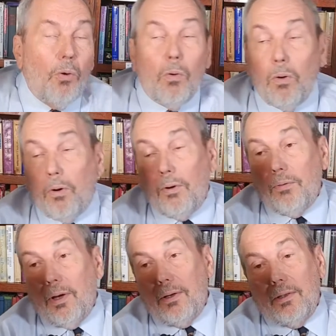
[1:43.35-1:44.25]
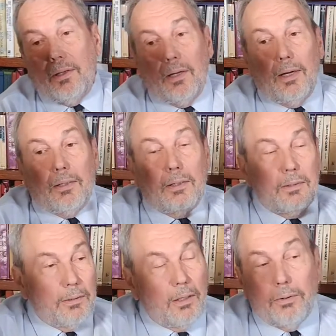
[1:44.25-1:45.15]
Or
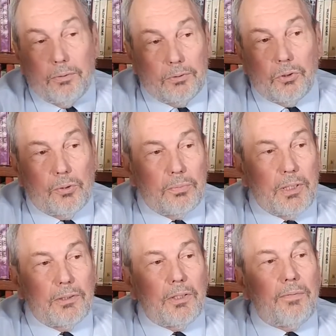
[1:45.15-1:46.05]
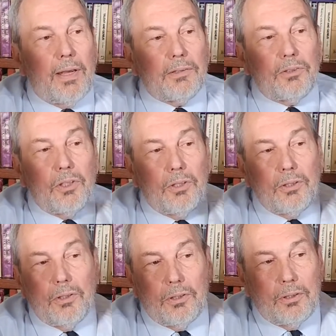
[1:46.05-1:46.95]
in other circumstances, I've asked,
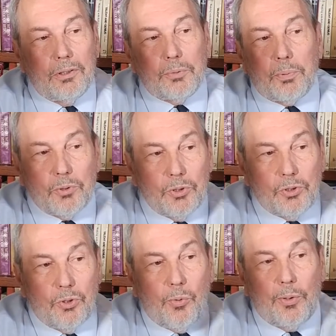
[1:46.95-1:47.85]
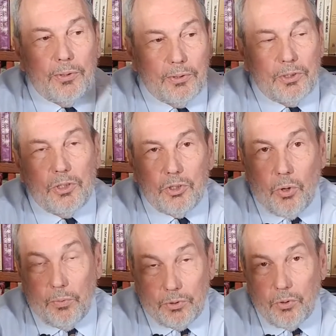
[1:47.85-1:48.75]
this person is going to see
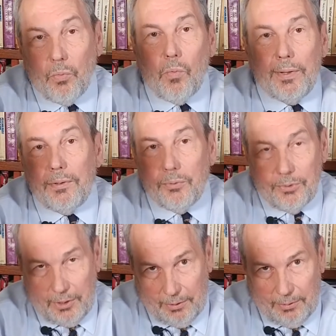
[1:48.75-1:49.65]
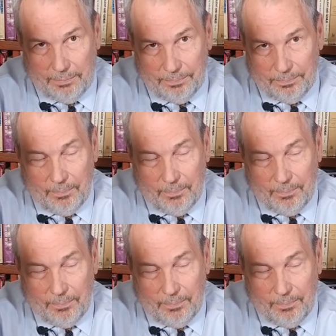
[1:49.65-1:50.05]
so-and-so, what do you think?